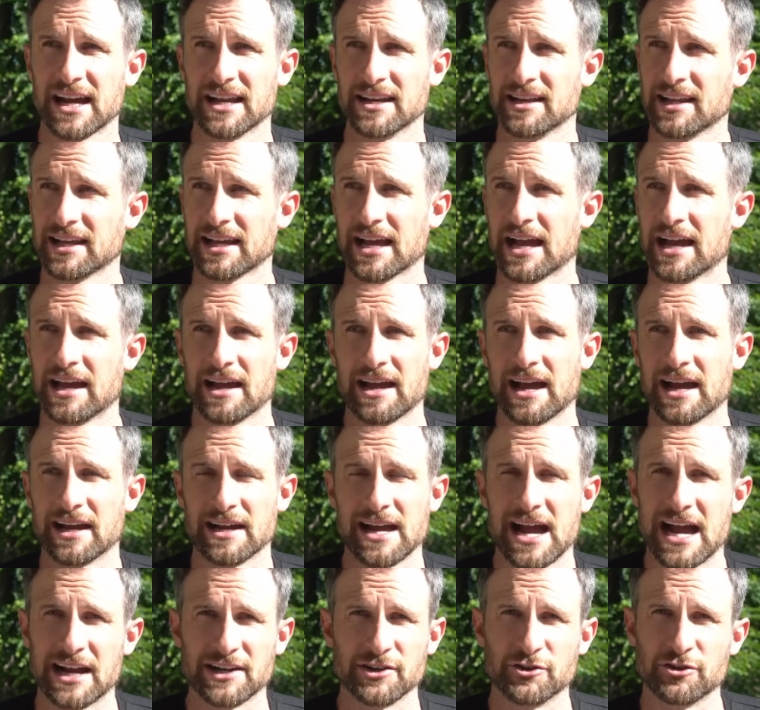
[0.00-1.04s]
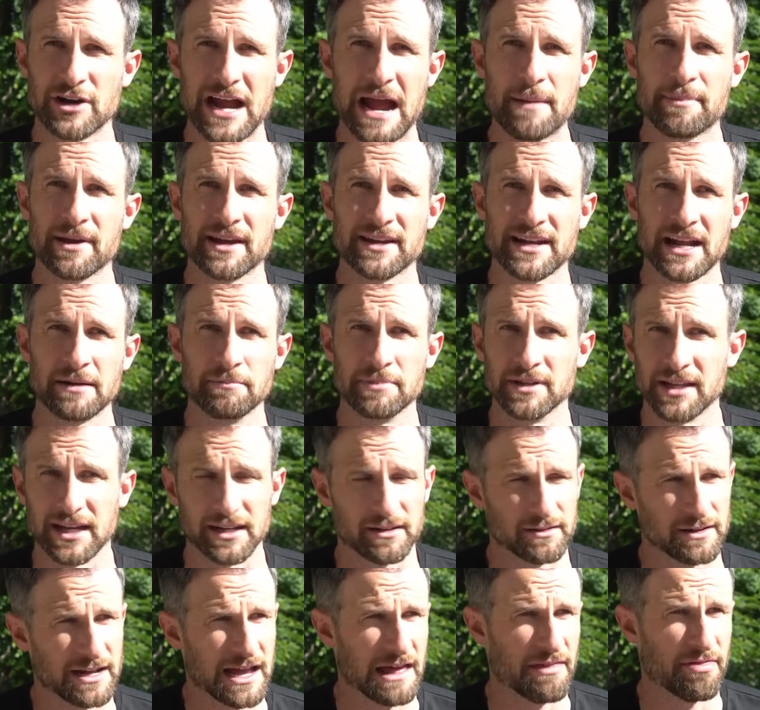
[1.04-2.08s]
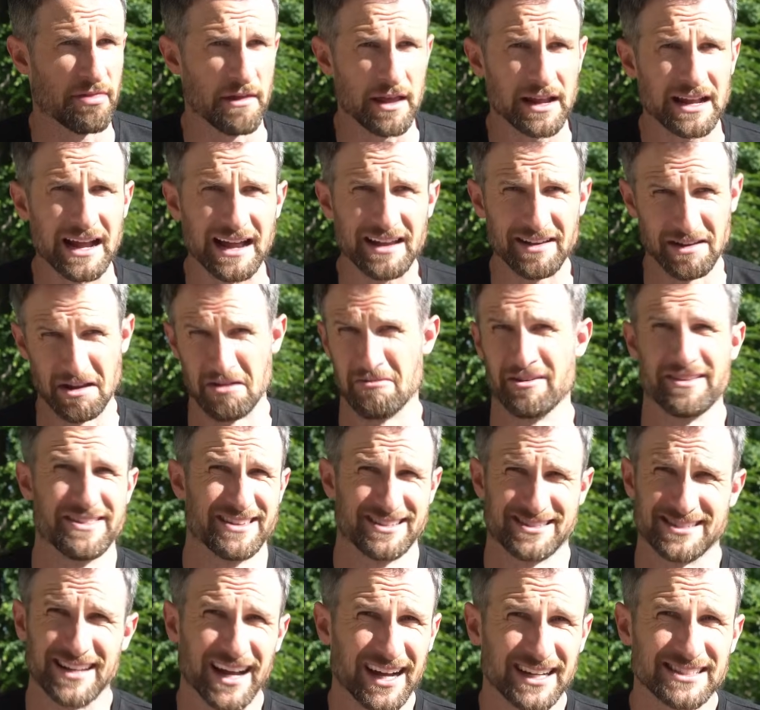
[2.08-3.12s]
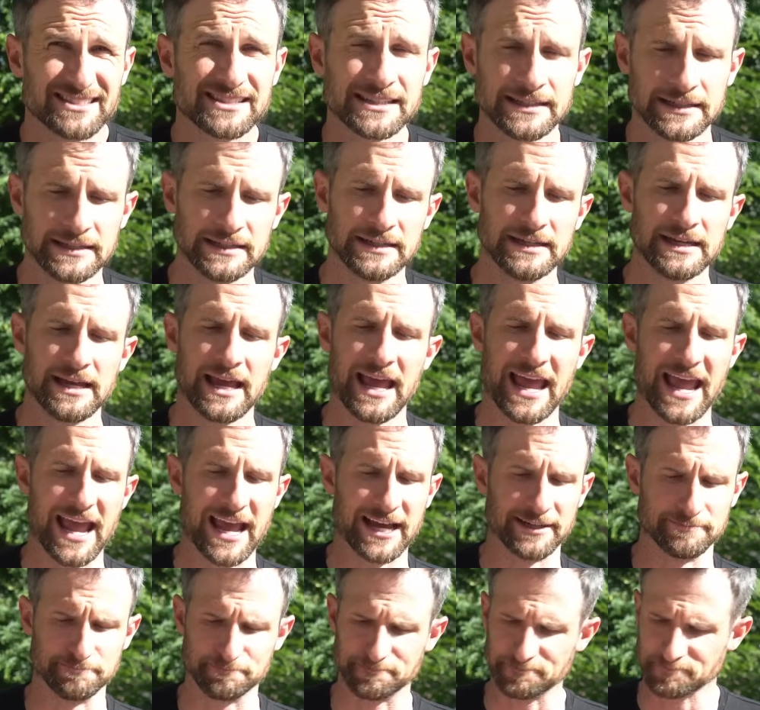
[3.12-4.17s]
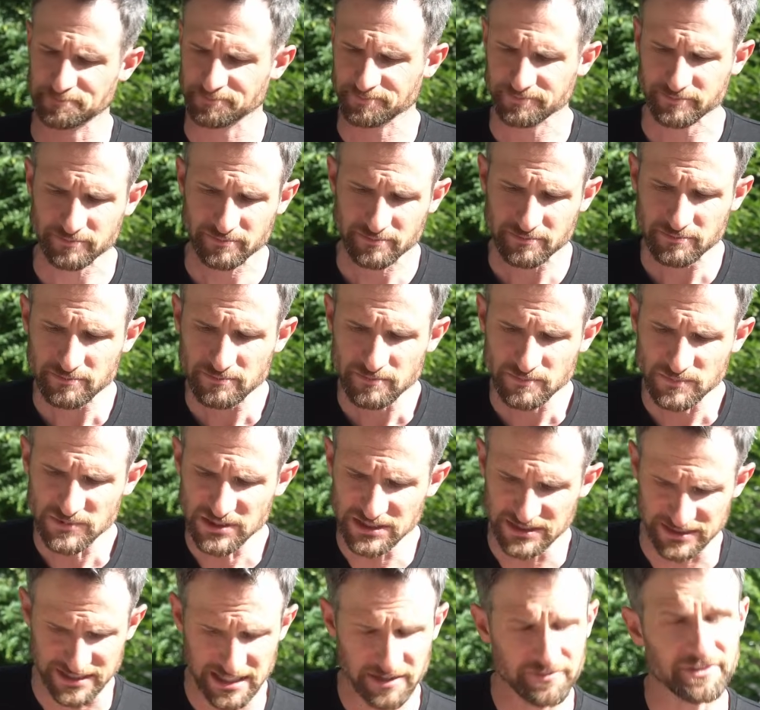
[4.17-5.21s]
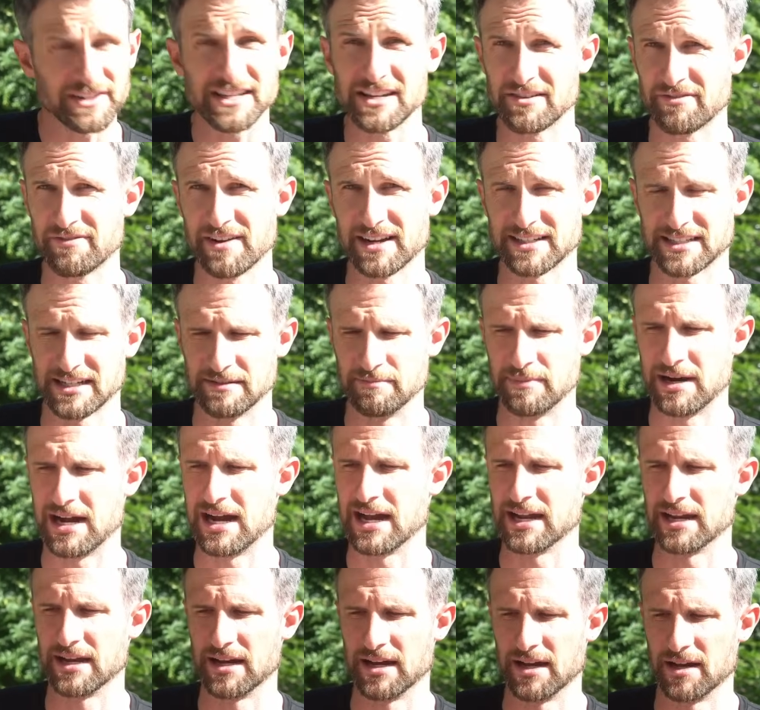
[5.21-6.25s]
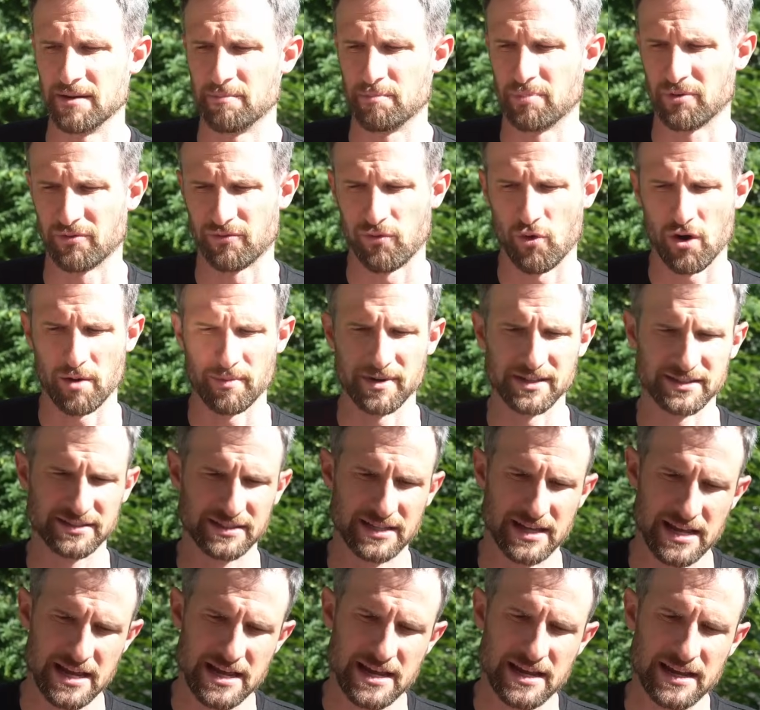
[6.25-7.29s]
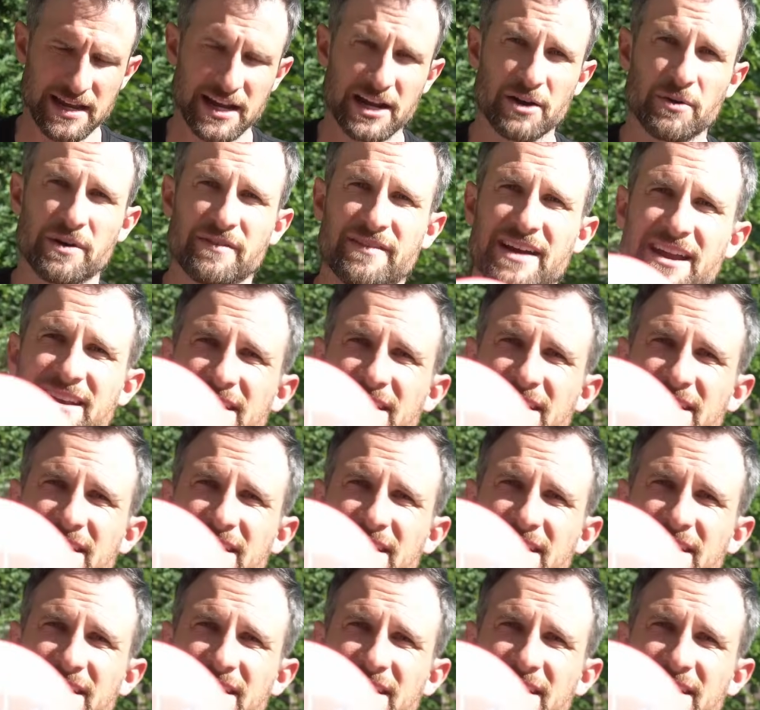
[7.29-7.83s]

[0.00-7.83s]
I'd grab it and I'd be like, I think I know what this does, and it definitely affected my performance. Here we've got